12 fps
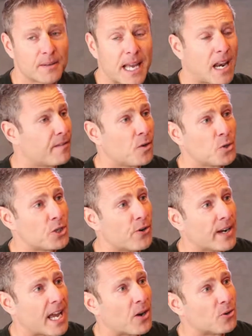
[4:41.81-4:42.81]
California
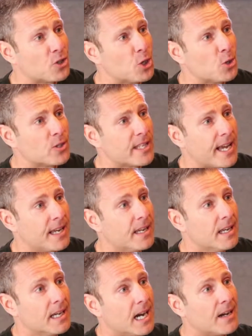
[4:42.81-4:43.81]
again on Tuesday,
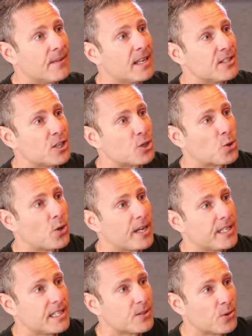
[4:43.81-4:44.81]
and then
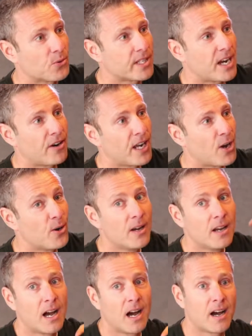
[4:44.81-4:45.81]
Detroit into Ontario,
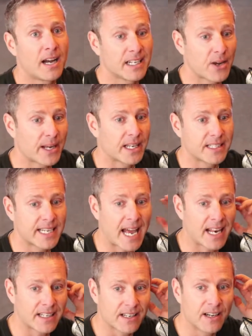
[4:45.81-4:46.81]
and going into
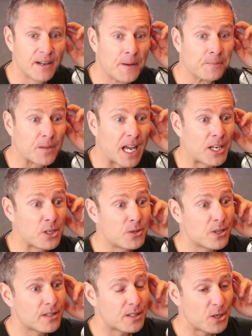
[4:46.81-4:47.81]
Canada, and you
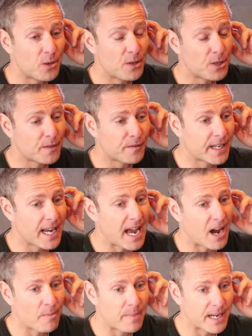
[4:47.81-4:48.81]
just forget
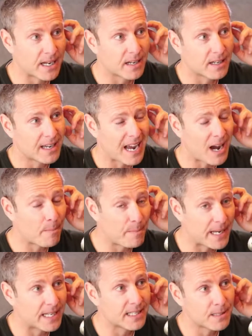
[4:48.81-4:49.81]
how big
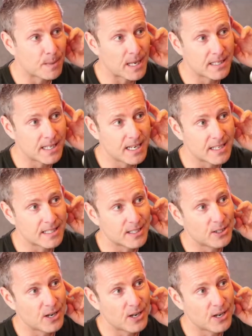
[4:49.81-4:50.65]
this place is.